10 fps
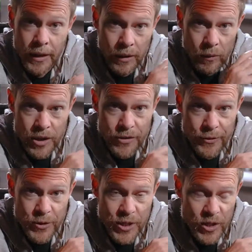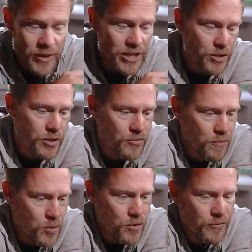One of the first things we need to do is
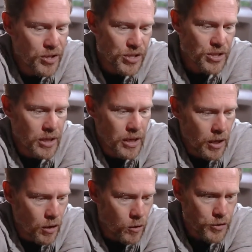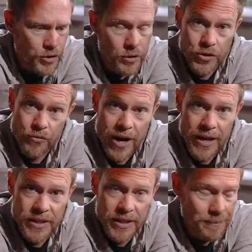remove this console
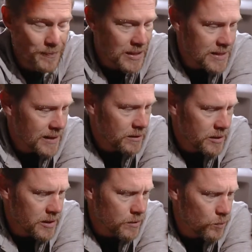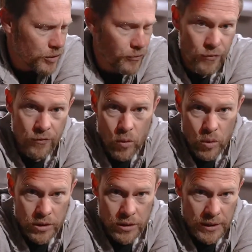surround here. It's held in with
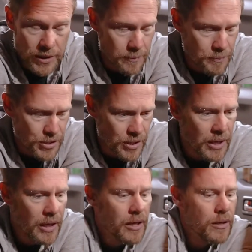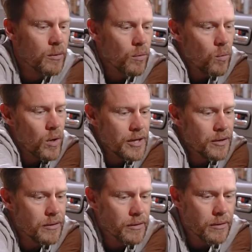4 little clips.
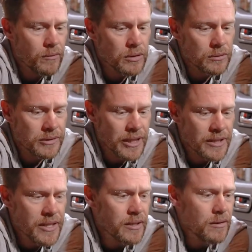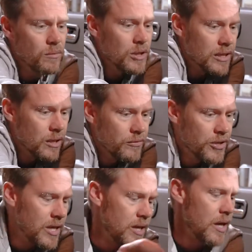One down here, one over
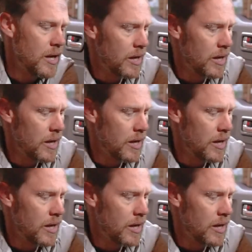there,